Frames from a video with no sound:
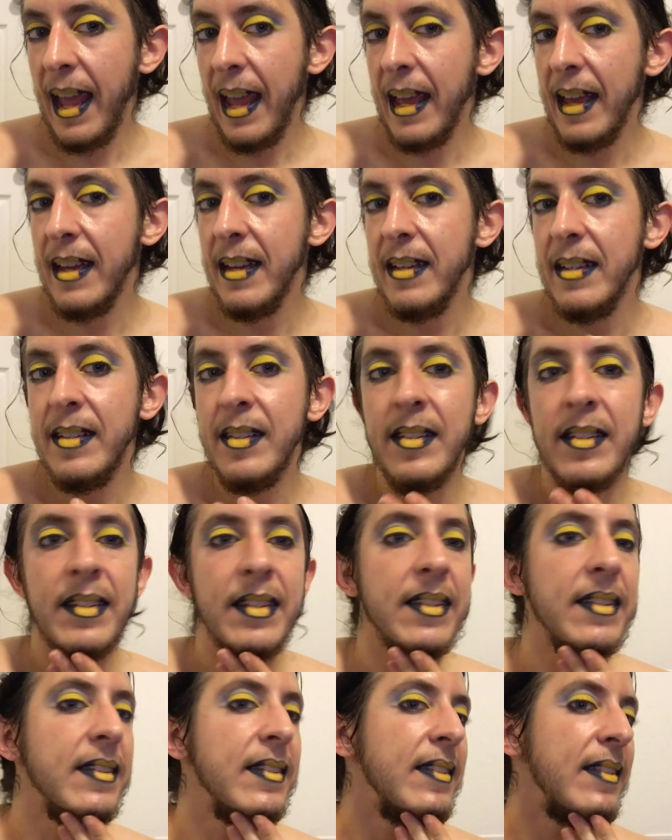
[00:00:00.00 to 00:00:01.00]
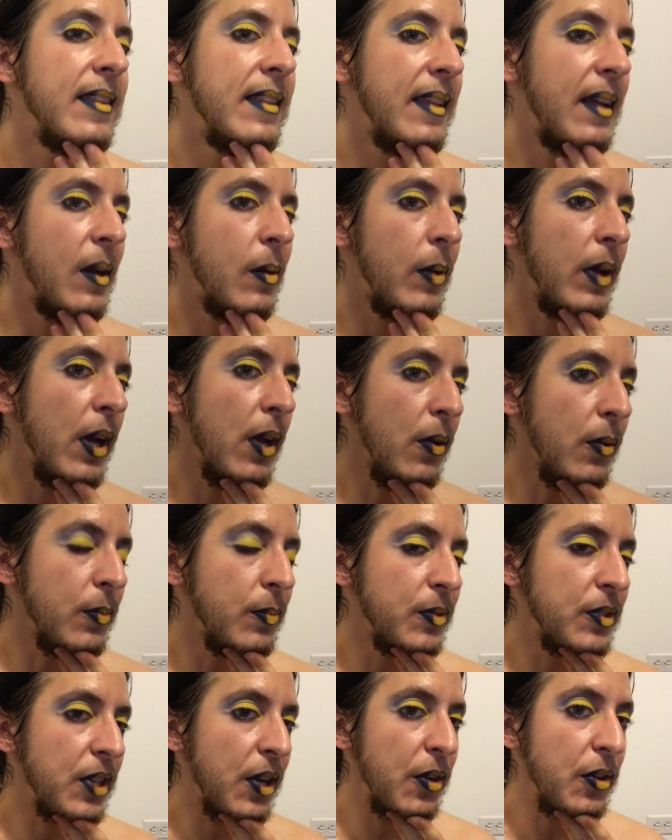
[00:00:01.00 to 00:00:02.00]
And there we go.
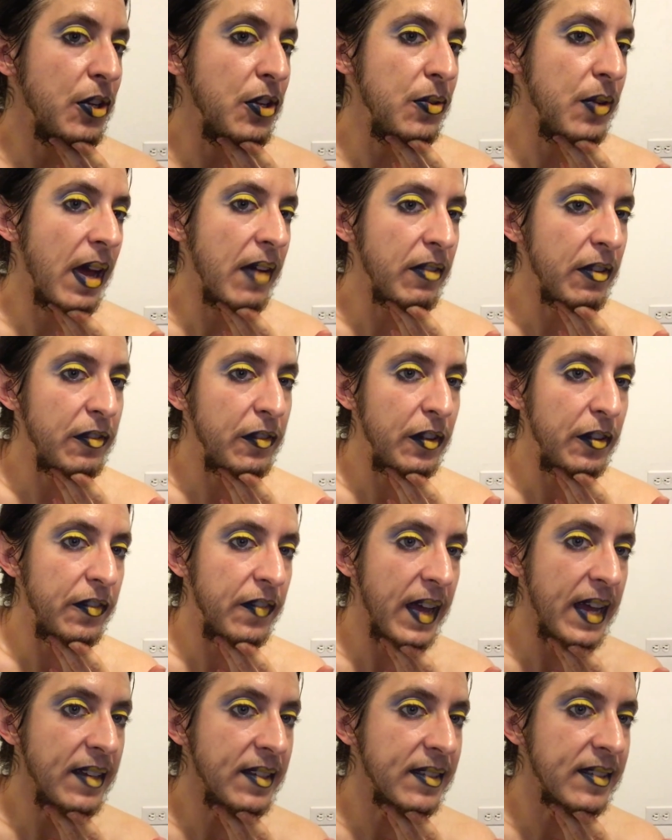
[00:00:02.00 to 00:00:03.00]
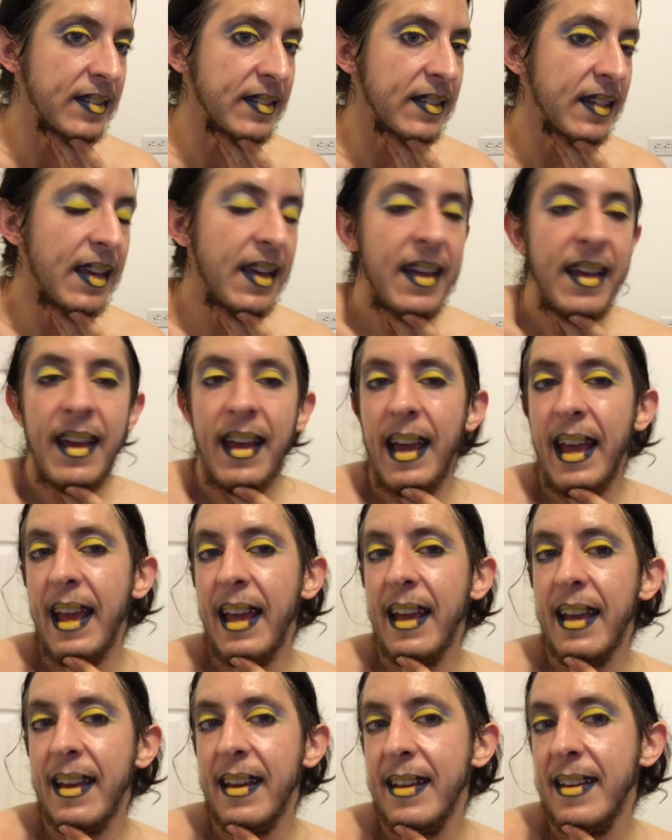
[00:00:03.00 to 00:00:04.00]
So you'd have a full face,
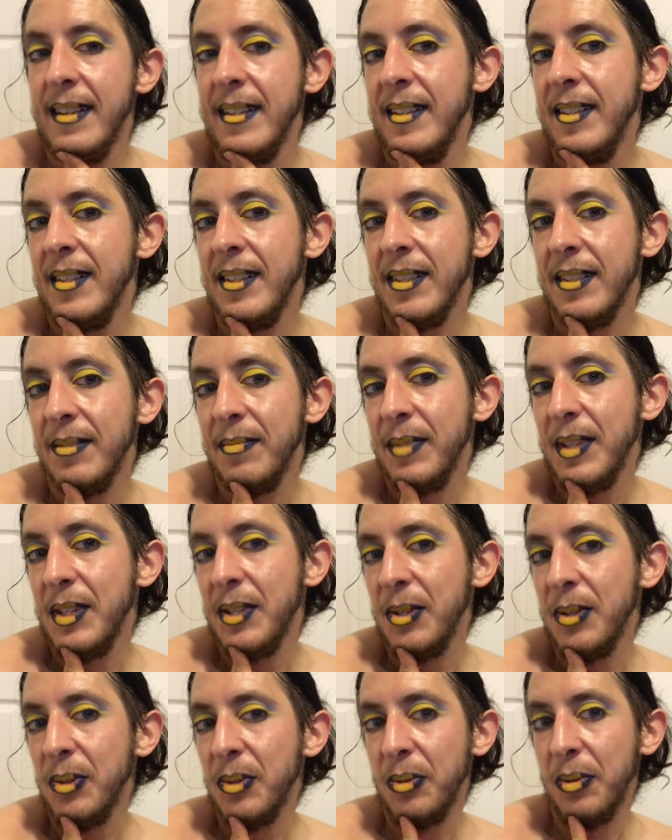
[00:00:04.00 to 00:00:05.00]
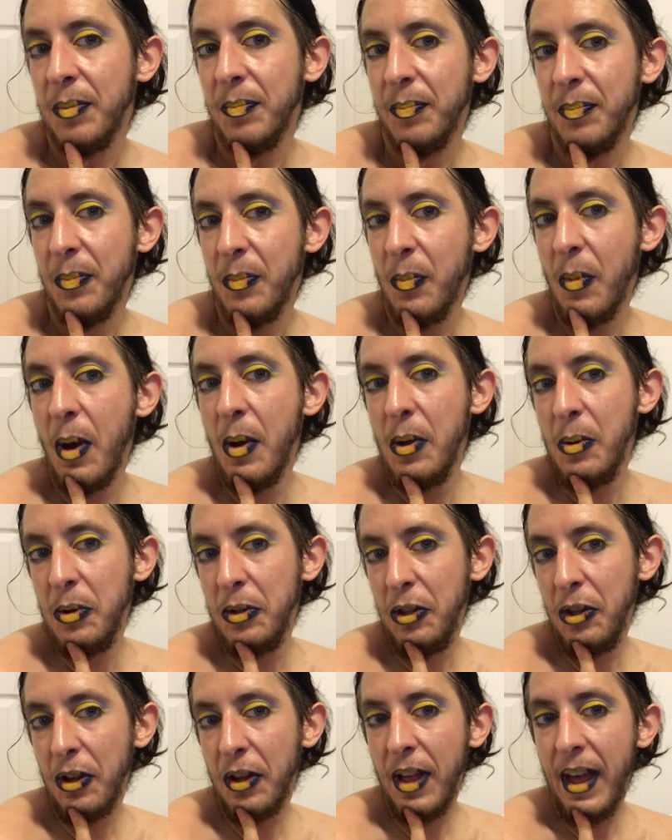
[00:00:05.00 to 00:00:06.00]
and this is what we
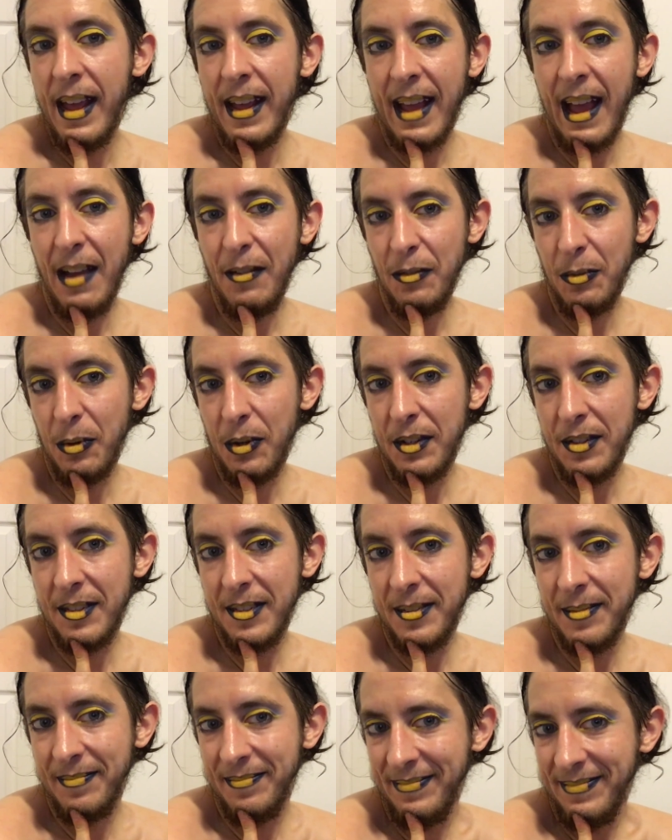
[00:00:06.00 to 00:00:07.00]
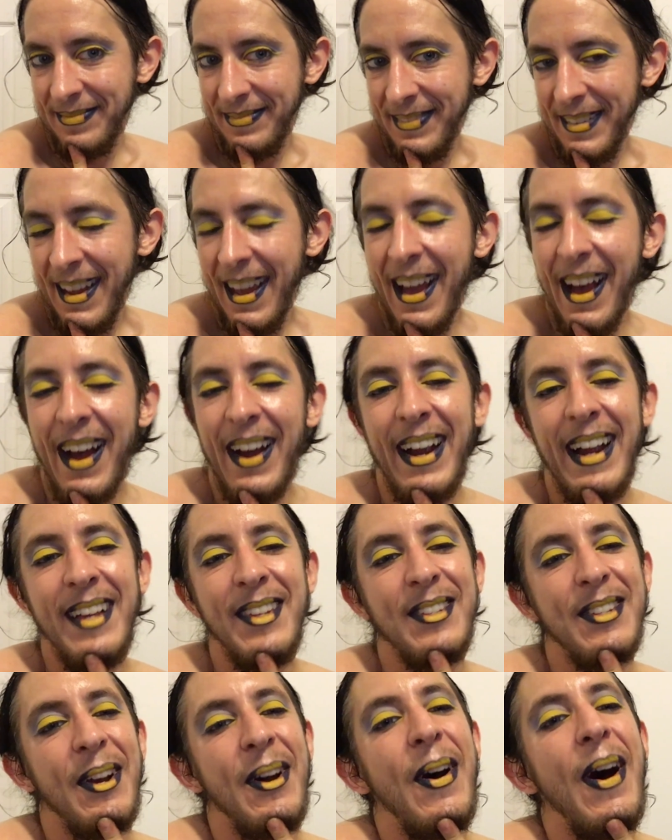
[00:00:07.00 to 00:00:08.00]
would look like afterwards. All
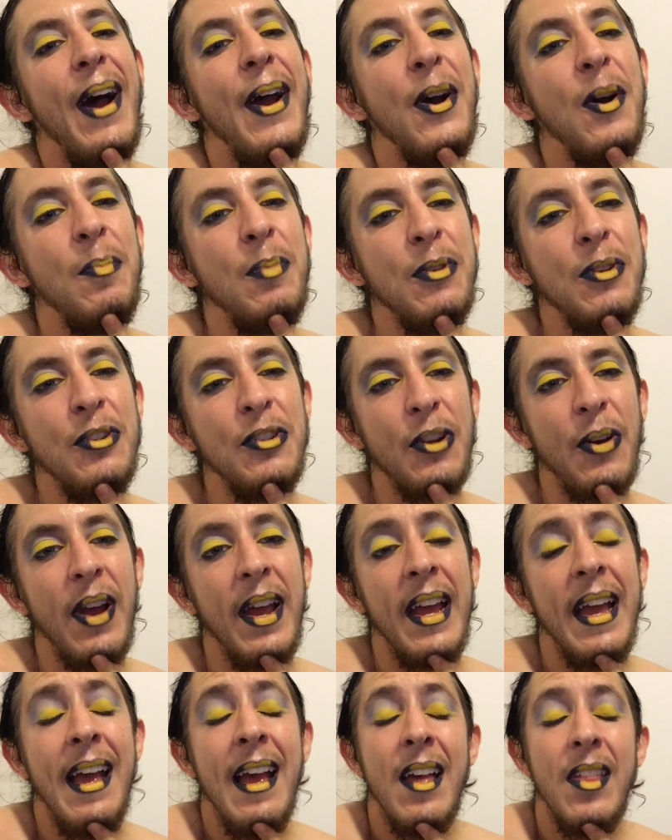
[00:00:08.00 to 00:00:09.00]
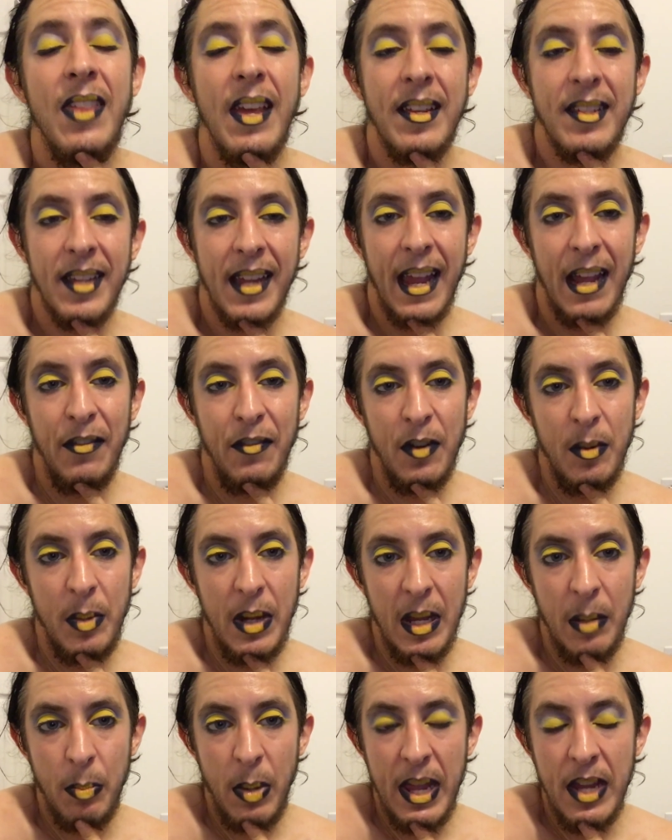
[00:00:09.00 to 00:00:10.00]
right, so I hope you enjoy. Thanks again for
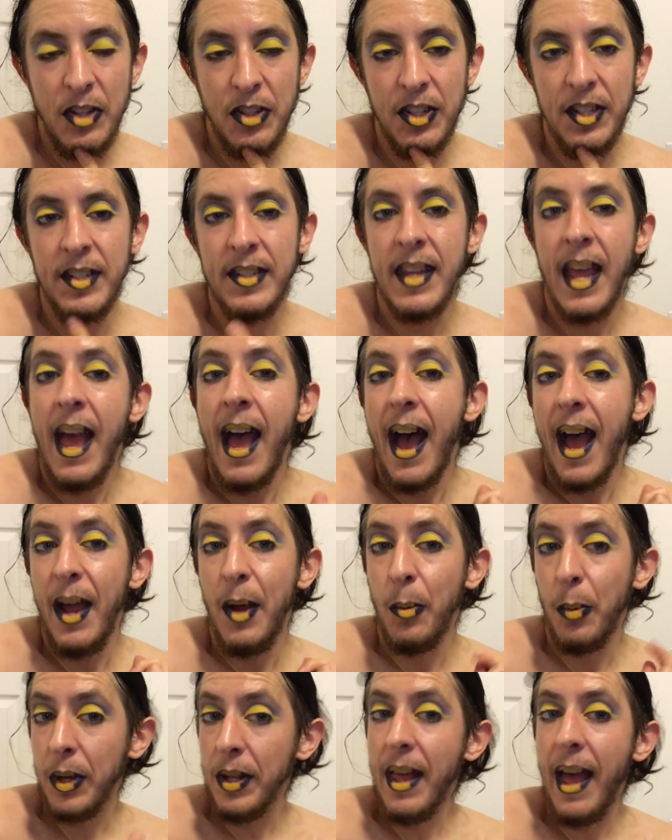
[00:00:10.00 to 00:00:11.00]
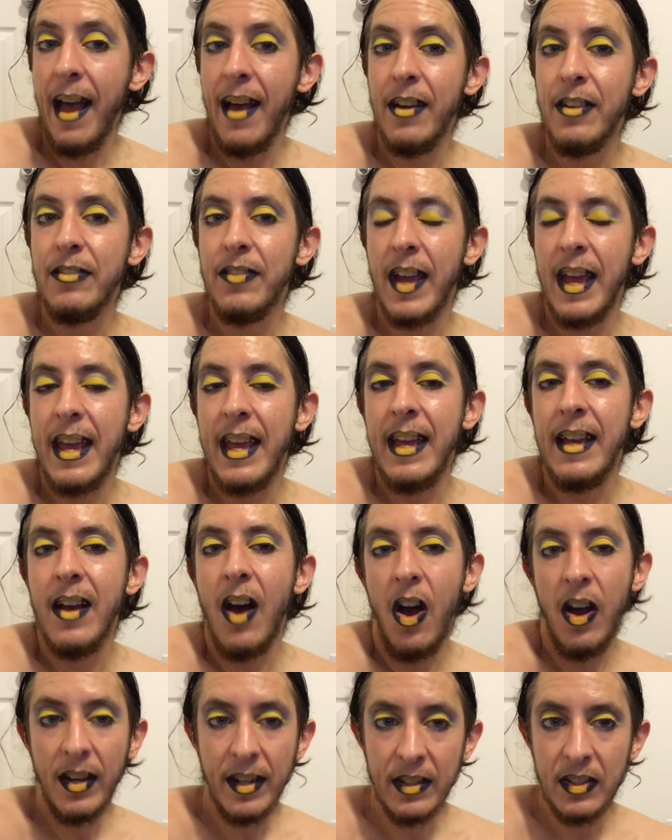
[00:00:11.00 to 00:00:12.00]
being patient. I will have
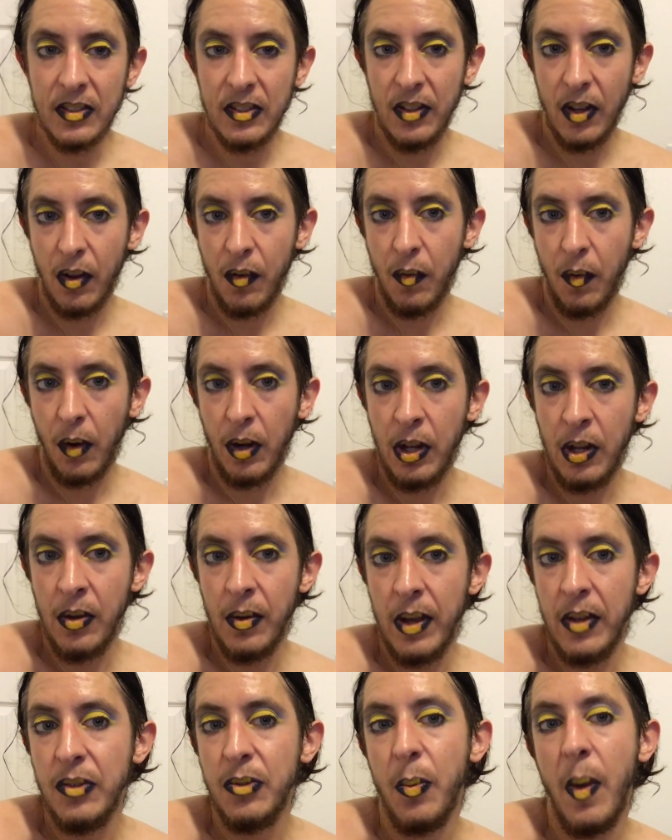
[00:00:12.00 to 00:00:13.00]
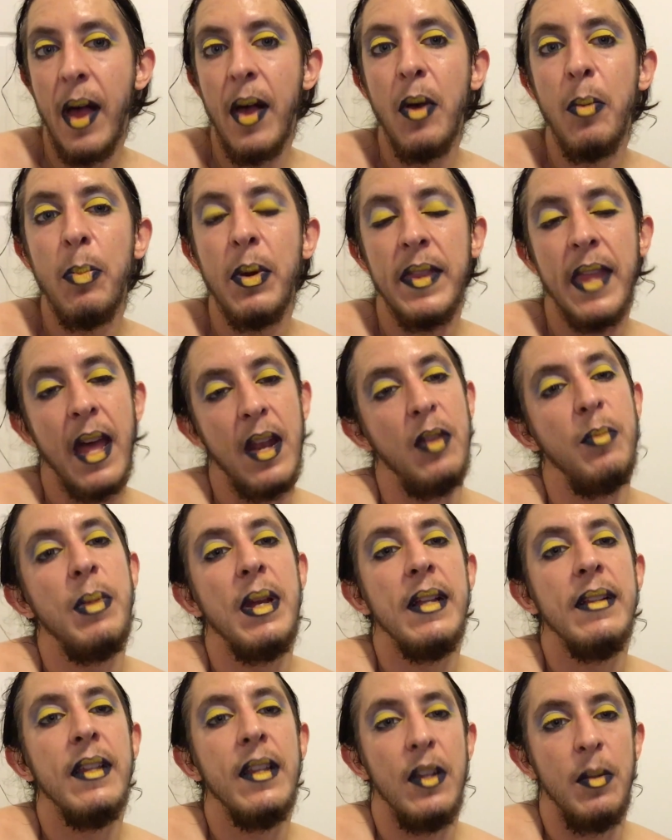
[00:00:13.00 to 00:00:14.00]
a August look for you as well, but that'll
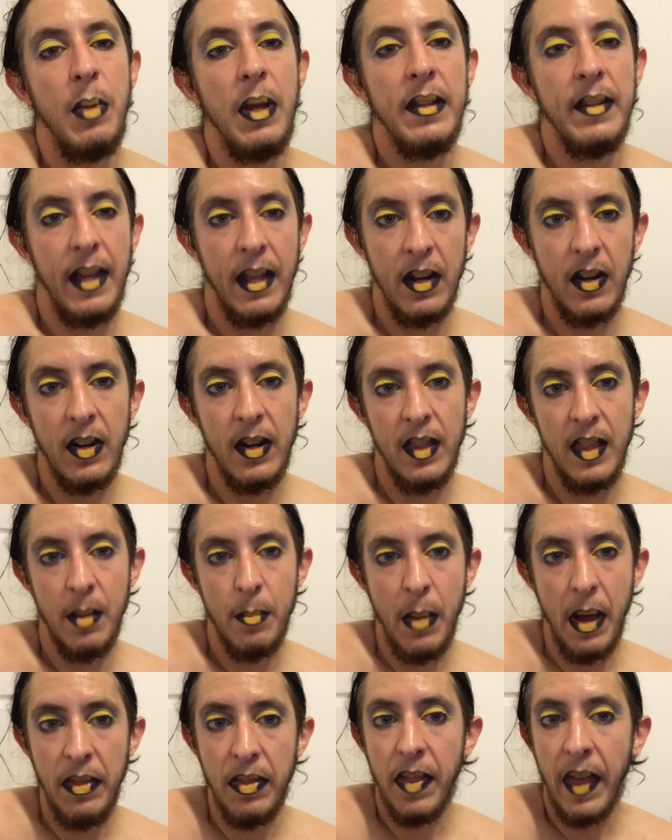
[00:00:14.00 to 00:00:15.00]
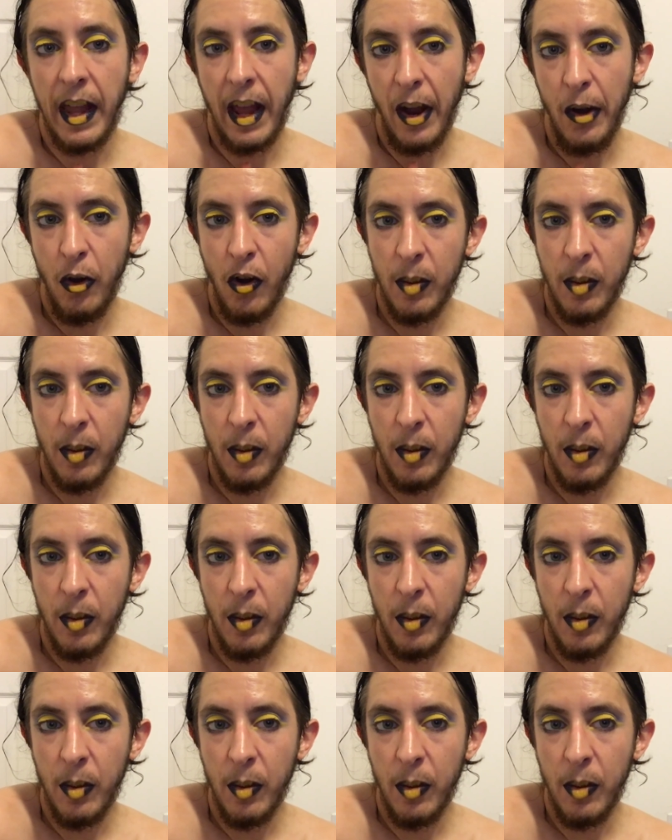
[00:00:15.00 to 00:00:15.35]
be a little bit later in the month like